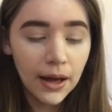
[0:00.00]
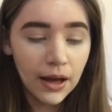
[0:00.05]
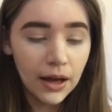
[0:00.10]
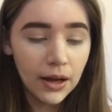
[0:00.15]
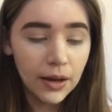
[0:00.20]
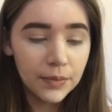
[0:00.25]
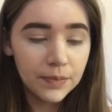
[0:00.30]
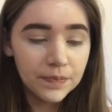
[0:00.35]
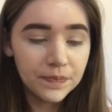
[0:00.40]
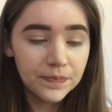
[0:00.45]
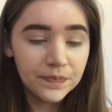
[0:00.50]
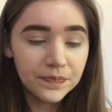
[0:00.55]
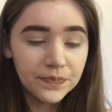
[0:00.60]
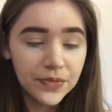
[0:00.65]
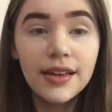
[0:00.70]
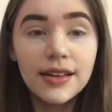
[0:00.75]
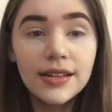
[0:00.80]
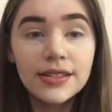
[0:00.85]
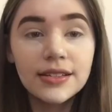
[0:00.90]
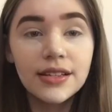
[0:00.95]

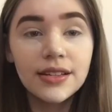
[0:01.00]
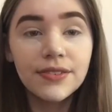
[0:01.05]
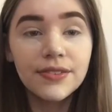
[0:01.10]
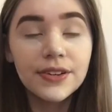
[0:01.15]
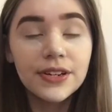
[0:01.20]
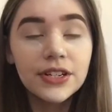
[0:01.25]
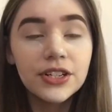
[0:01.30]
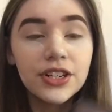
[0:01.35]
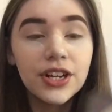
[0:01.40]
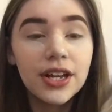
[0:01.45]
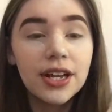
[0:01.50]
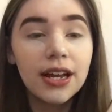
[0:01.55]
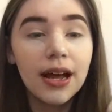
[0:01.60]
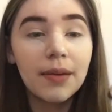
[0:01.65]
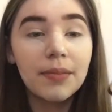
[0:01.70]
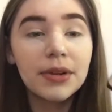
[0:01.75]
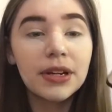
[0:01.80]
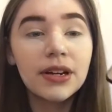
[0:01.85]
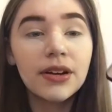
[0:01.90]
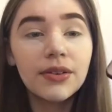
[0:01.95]
So the first shade
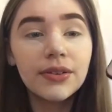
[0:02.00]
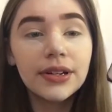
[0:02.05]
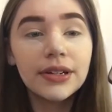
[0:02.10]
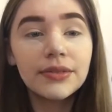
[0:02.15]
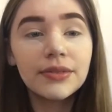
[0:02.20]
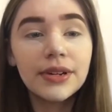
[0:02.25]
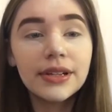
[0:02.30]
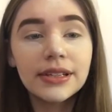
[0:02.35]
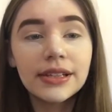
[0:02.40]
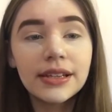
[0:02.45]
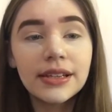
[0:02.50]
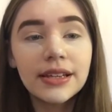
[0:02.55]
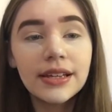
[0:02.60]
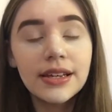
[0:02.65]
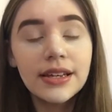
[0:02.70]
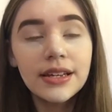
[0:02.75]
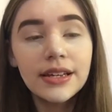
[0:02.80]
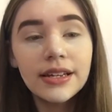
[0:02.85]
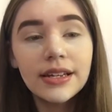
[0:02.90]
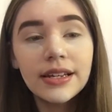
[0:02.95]
I'm gonna go in with
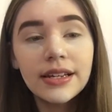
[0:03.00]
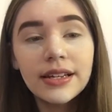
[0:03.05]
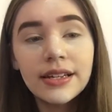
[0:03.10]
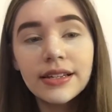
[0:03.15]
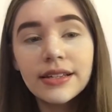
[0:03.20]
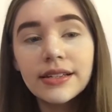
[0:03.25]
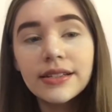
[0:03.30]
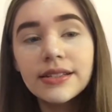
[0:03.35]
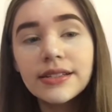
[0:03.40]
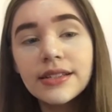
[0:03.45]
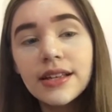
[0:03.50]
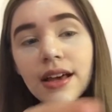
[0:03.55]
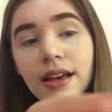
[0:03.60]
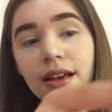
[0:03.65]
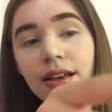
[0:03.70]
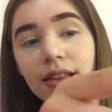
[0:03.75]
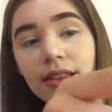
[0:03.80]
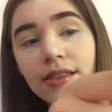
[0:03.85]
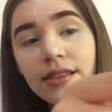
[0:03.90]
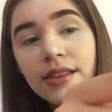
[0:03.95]
is
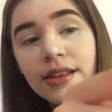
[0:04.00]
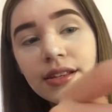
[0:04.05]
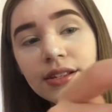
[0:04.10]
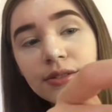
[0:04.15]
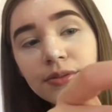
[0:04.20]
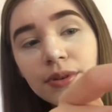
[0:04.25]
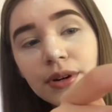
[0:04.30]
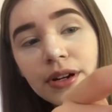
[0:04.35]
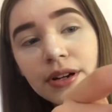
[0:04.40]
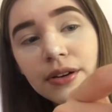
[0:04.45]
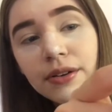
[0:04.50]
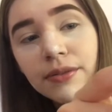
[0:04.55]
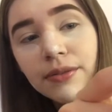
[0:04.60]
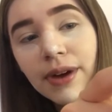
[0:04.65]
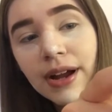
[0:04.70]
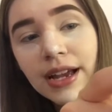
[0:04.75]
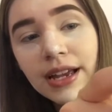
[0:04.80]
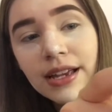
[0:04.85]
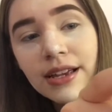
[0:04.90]
this one right